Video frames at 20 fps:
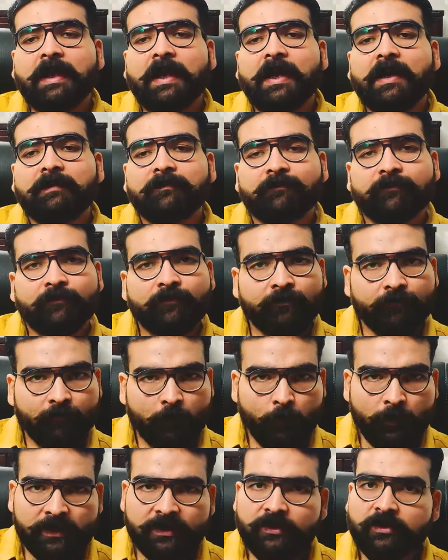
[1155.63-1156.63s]
and
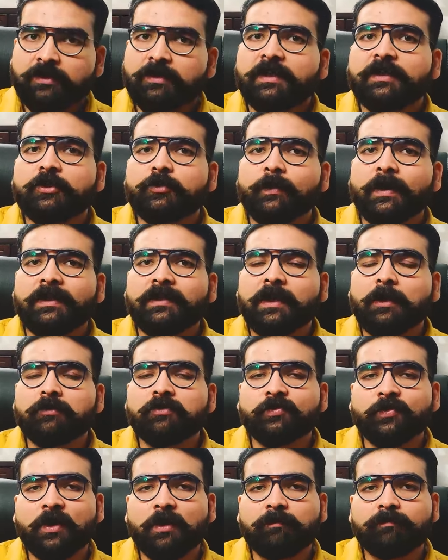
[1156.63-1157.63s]
who is in 12th
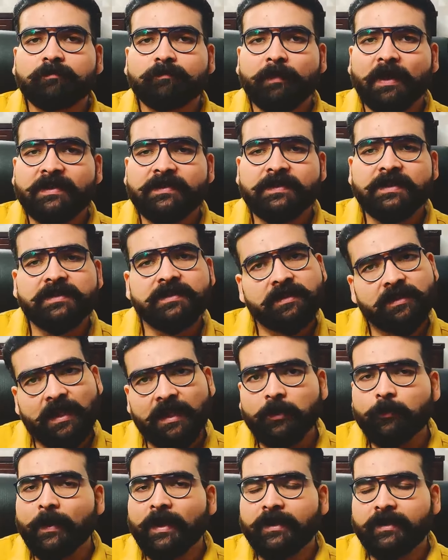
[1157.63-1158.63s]
house from Pisces?
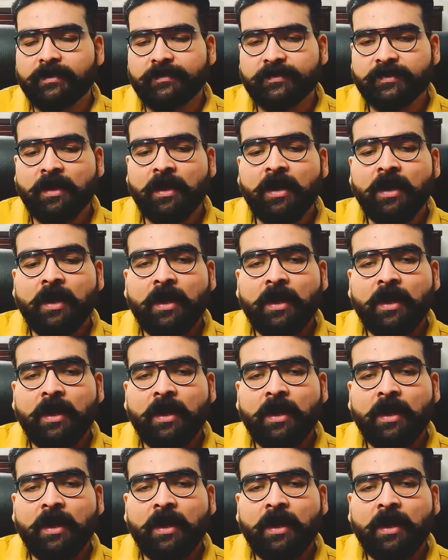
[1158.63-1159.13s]
Aquarius.